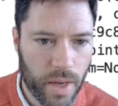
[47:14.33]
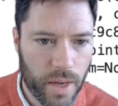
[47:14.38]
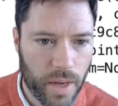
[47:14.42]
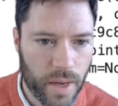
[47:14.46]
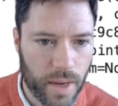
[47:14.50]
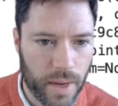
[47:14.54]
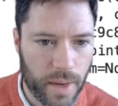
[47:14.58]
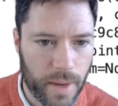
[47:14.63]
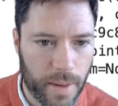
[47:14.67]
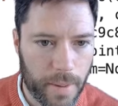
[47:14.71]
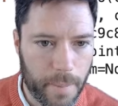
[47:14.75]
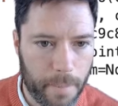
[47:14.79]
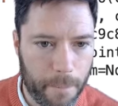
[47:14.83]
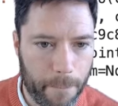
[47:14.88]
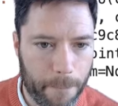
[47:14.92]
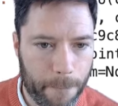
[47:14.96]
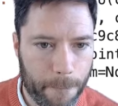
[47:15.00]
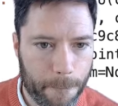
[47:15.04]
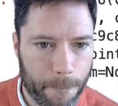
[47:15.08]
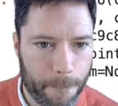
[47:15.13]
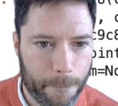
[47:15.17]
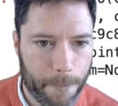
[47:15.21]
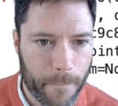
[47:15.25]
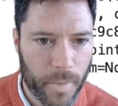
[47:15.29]

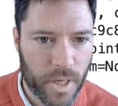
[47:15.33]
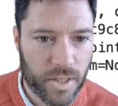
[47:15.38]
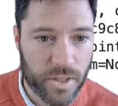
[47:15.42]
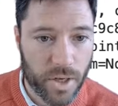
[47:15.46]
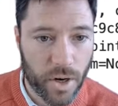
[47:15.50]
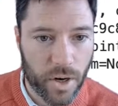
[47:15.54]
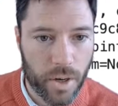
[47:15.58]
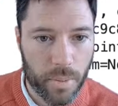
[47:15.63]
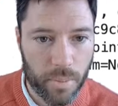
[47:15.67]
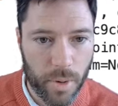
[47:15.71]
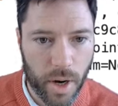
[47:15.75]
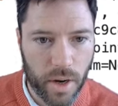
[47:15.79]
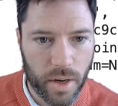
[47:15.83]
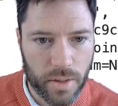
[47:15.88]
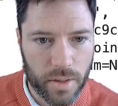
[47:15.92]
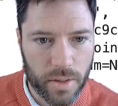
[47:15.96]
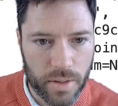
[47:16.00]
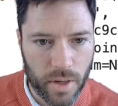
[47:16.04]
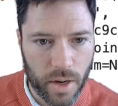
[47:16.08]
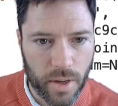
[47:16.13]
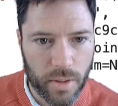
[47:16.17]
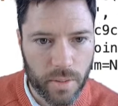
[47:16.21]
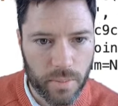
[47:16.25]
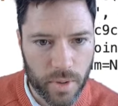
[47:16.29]

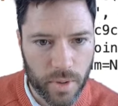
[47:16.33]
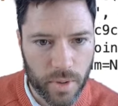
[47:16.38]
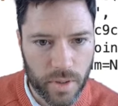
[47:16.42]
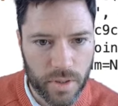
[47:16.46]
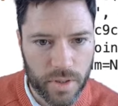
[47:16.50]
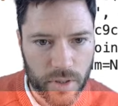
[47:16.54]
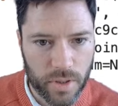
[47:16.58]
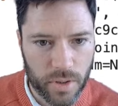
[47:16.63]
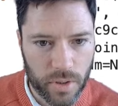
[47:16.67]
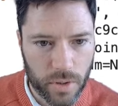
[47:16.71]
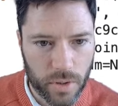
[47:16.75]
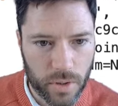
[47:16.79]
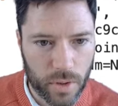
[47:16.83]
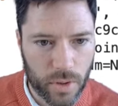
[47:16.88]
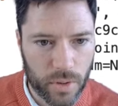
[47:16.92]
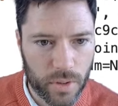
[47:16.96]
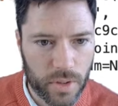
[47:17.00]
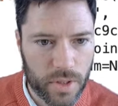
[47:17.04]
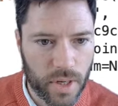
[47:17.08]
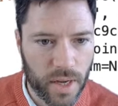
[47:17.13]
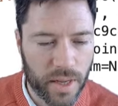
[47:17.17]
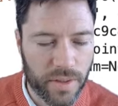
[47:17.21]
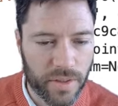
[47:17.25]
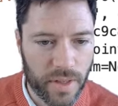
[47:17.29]
Model.merge and
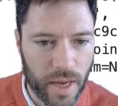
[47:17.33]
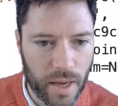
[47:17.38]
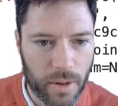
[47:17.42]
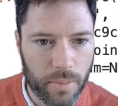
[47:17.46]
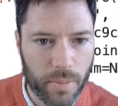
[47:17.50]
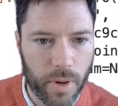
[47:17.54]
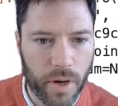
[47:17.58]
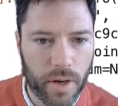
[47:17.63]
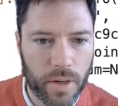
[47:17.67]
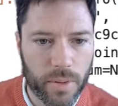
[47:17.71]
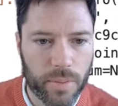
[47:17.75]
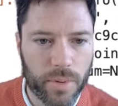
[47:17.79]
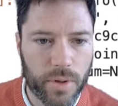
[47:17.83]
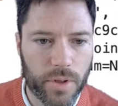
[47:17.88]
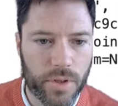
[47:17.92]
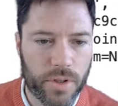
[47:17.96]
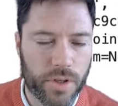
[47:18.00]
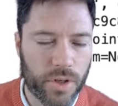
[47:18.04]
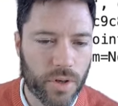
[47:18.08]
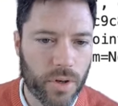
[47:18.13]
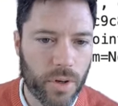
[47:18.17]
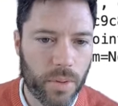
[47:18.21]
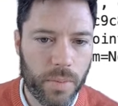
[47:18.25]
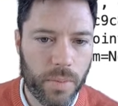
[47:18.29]
unload, and then model push
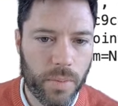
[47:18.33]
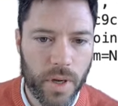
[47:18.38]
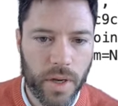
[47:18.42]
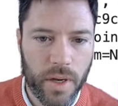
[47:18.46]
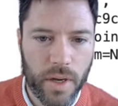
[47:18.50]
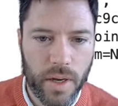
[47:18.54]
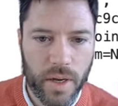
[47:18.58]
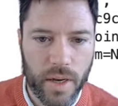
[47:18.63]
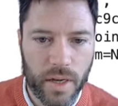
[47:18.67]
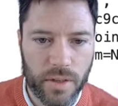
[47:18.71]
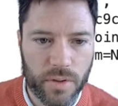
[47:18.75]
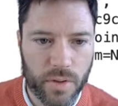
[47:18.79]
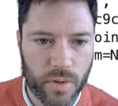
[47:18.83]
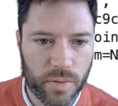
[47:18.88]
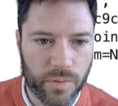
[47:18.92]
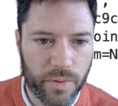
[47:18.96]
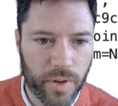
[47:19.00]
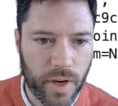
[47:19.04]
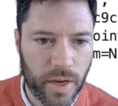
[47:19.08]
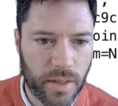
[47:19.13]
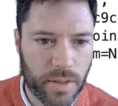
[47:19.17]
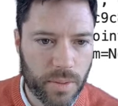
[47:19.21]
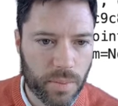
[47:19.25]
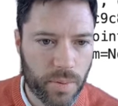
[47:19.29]
to hub. And don't
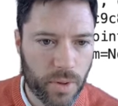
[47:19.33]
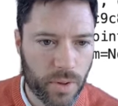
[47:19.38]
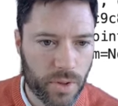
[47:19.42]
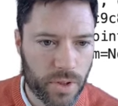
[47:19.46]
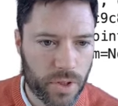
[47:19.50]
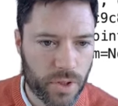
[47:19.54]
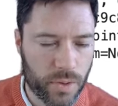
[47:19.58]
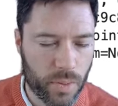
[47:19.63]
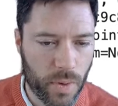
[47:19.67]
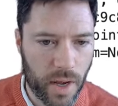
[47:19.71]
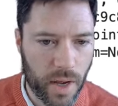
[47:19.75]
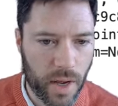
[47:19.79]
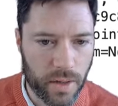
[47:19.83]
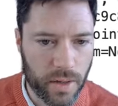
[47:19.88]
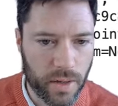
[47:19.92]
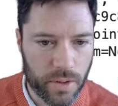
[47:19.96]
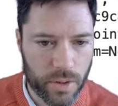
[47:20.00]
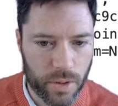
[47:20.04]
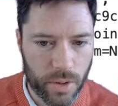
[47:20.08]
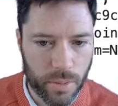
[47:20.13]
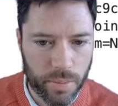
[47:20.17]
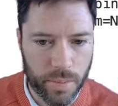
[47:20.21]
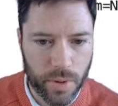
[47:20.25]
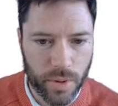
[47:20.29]
forget to push as well
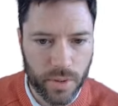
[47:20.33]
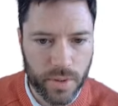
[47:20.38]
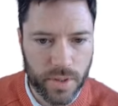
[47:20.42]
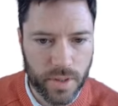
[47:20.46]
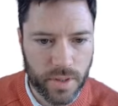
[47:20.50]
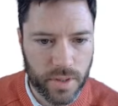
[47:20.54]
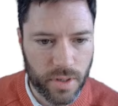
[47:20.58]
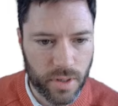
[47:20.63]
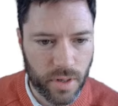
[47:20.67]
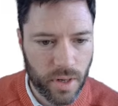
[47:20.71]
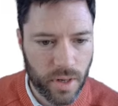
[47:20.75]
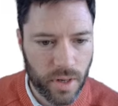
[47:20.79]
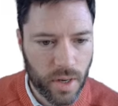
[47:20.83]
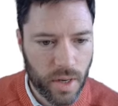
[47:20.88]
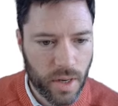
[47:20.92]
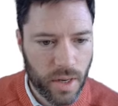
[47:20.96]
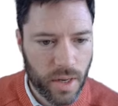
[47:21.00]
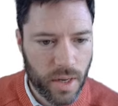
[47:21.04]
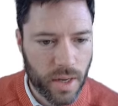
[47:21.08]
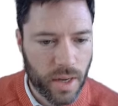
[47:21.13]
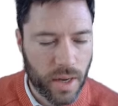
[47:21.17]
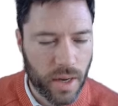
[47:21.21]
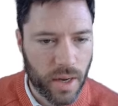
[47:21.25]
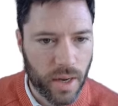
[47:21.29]
your processor
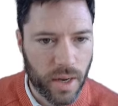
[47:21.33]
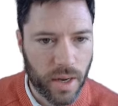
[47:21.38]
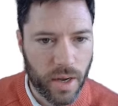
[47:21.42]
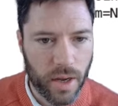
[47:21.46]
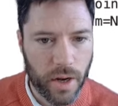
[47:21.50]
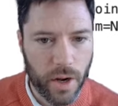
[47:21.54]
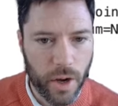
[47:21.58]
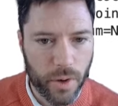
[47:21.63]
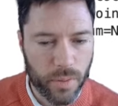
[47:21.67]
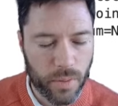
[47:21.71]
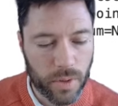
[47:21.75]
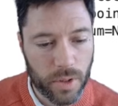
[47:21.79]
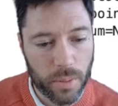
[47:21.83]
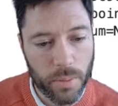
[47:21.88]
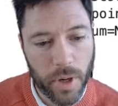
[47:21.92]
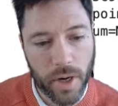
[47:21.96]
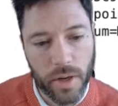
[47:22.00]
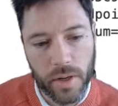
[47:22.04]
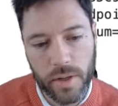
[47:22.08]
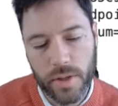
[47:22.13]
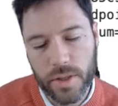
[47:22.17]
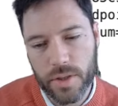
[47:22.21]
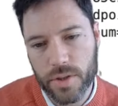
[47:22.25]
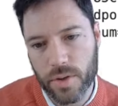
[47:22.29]
along with the
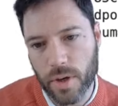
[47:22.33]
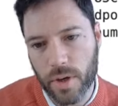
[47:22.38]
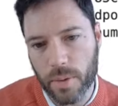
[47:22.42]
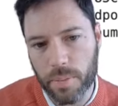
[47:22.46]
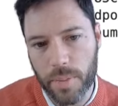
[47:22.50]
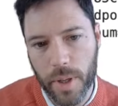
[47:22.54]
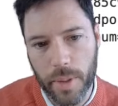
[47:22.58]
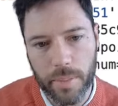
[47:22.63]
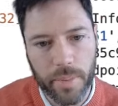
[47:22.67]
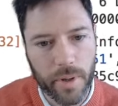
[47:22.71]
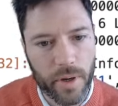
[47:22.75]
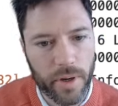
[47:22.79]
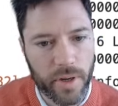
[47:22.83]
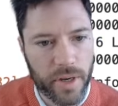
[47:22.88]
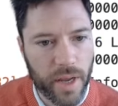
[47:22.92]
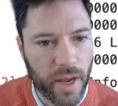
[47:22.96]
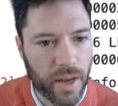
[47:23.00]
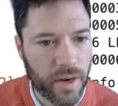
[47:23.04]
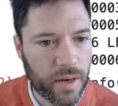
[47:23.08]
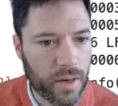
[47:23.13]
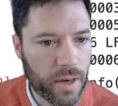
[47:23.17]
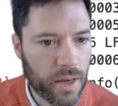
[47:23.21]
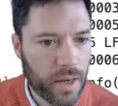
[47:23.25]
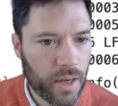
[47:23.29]
model so that people are
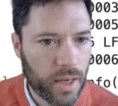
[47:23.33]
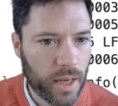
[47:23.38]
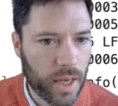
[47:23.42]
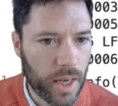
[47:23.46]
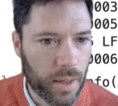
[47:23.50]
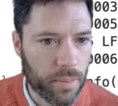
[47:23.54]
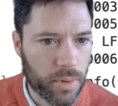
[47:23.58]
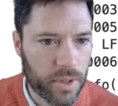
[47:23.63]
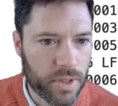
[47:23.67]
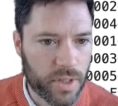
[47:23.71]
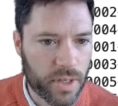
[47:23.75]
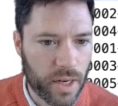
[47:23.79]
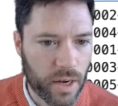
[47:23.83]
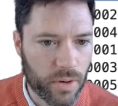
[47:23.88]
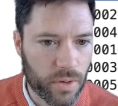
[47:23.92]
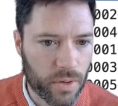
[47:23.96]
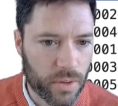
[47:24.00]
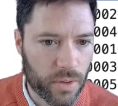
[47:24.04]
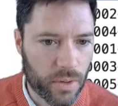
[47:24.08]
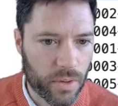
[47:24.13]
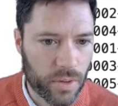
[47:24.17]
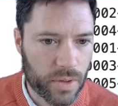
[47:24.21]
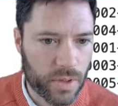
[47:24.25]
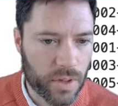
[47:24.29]
then able to
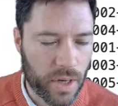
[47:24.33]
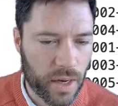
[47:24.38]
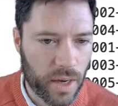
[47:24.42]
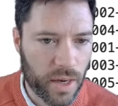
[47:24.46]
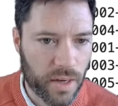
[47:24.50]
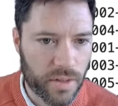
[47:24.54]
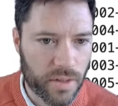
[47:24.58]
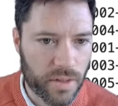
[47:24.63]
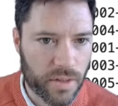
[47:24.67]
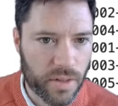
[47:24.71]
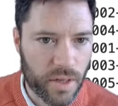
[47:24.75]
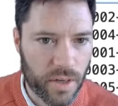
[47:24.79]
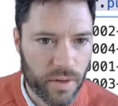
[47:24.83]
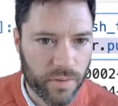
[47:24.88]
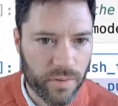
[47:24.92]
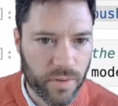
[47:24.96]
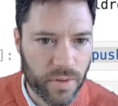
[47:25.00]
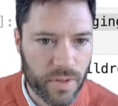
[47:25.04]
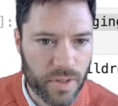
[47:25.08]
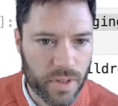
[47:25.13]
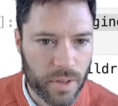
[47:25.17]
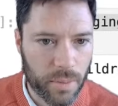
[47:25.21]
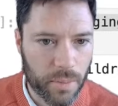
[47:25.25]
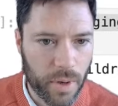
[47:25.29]
download and
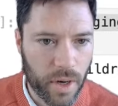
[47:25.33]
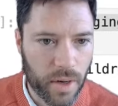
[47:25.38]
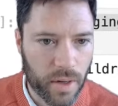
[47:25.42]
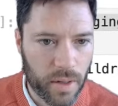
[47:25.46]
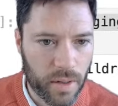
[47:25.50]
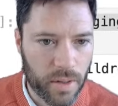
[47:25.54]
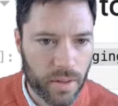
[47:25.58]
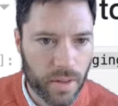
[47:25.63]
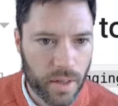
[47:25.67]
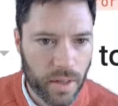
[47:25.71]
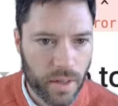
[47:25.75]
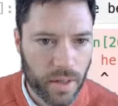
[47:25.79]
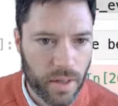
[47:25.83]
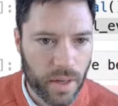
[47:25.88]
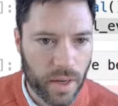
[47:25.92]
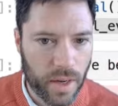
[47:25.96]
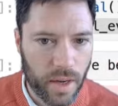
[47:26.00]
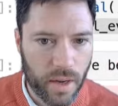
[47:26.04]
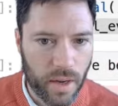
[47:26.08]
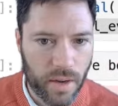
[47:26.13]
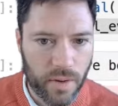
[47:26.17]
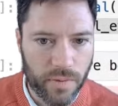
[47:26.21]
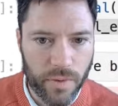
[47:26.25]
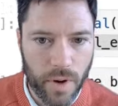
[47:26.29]
inference the model
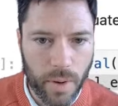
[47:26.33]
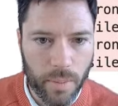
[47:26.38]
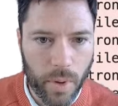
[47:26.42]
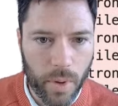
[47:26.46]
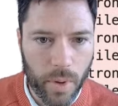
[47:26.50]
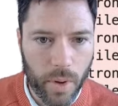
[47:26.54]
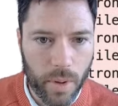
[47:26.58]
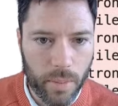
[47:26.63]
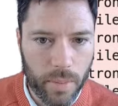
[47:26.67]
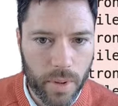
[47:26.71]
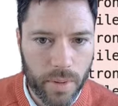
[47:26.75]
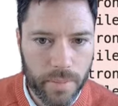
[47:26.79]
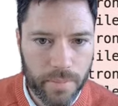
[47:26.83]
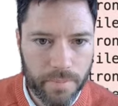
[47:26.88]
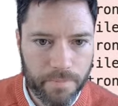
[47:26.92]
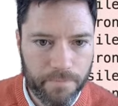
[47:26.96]
from hub.